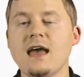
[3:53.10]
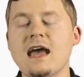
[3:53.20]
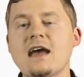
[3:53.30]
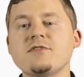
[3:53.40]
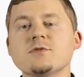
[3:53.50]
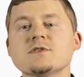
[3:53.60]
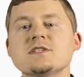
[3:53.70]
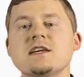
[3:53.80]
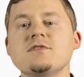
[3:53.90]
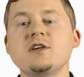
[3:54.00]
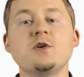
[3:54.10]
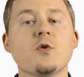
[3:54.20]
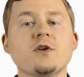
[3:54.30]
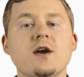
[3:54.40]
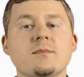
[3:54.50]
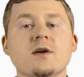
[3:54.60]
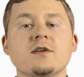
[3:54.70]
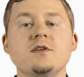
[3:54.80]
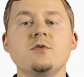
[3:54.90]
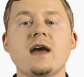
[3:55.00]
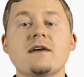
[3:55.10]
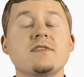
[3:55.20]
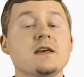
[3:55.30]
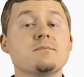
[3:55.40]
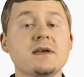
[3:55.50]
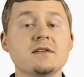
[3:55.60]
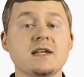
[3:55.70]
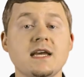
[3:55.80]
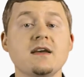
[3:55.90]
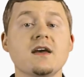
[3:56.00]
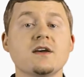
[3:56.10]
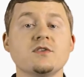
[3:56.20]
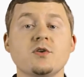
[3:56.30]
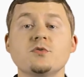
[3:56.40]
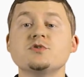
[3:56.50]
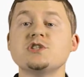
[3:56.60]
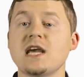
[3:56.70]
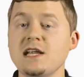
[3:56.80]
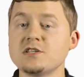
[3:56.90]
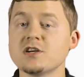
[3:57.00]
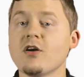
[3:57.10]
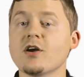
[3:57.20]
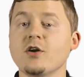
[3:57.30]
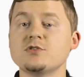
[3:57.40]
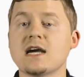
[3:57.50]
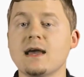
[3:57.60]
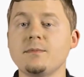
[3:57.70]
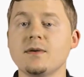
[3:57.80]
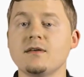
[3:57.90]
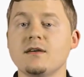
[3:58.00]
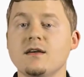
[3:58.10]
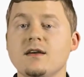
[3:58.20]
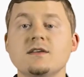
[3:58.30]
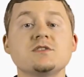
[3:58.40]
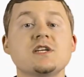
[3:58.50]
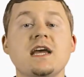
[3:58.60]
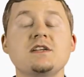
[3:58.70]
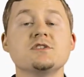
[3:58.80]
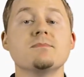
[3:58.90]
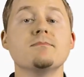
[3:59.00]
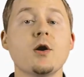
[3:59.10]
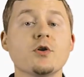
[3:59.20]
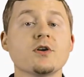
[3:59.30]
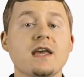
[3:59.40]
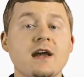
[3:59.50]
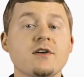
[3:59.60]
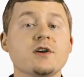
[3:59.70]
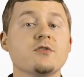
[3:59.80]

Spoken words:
After receiving your number, you have the ability to change cargo type, change motor carrier